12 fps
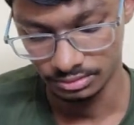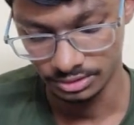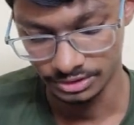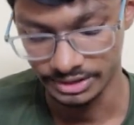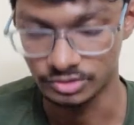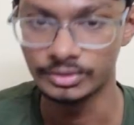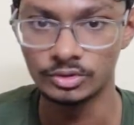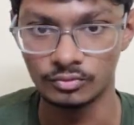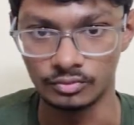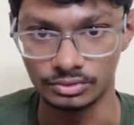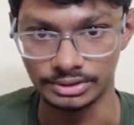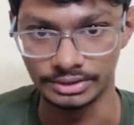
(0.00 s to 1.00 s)
this has to be two
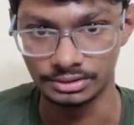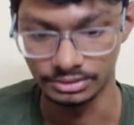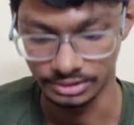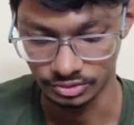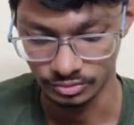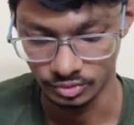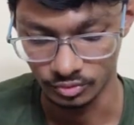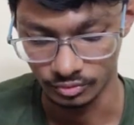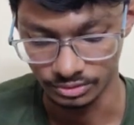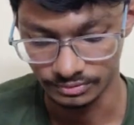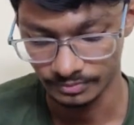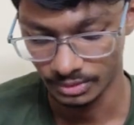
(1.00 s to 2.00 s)
volts, right? This will be two
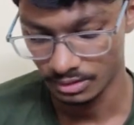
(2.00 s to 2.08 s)
volts.